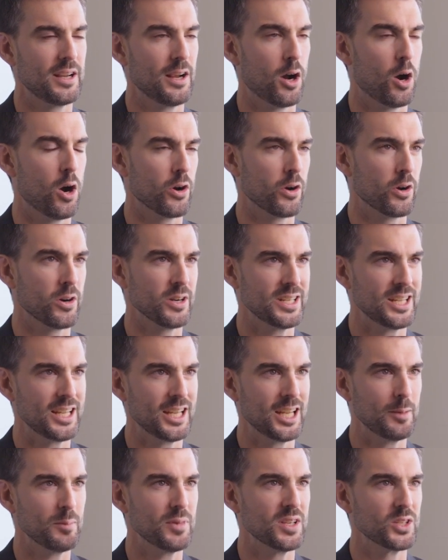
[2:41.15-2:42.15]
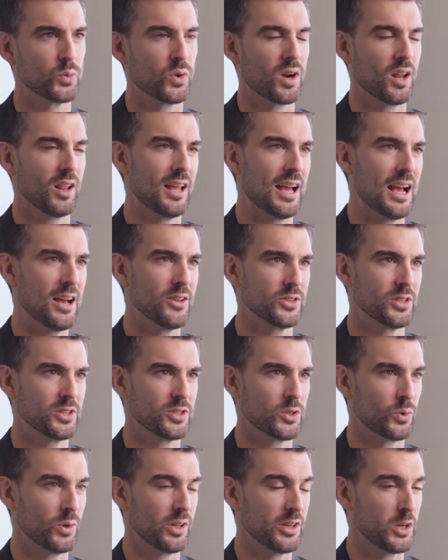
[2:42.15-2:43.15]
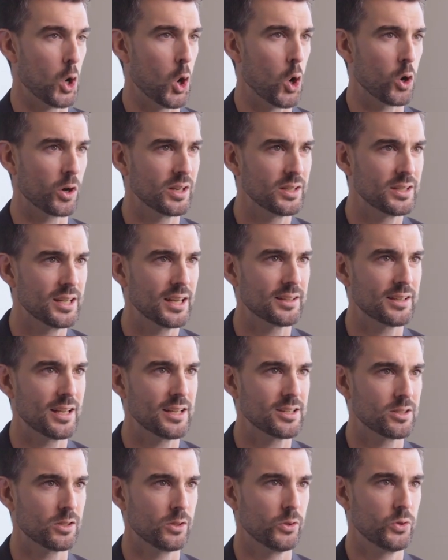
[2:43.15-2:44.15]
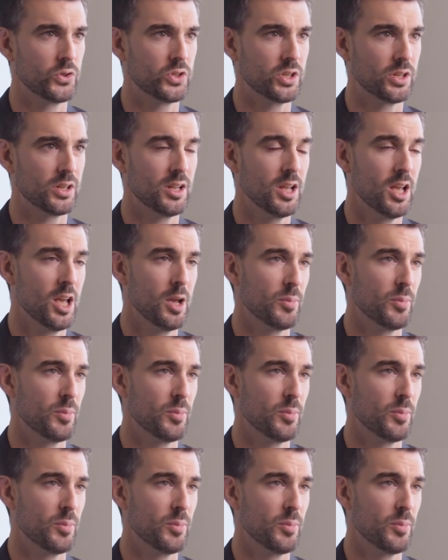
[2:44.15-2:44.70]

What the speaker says: on our team is what allows us to really architect that solution.